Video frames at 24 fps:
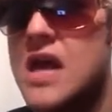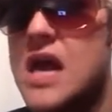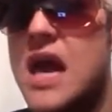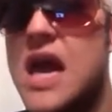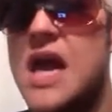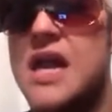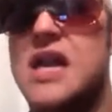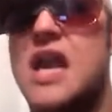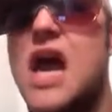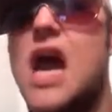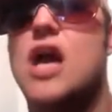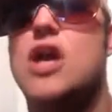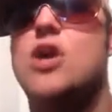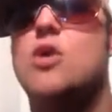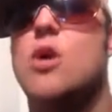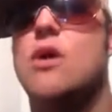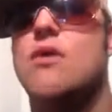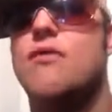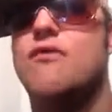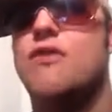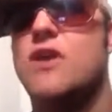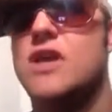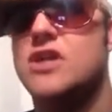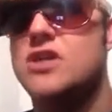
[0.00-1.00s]
And now you are
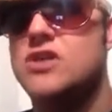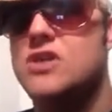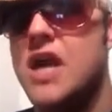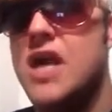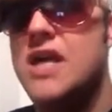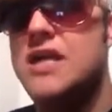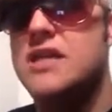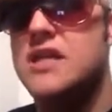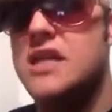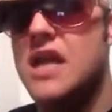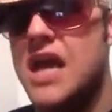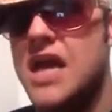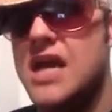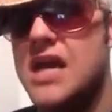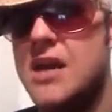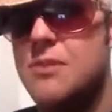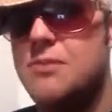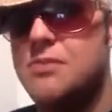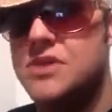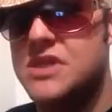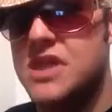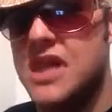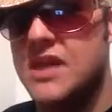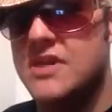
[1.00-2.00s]
frustrated and
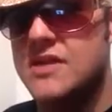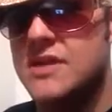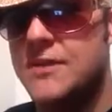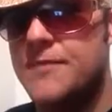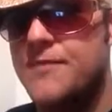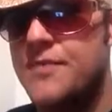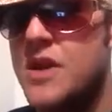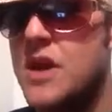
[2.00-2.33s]
upset.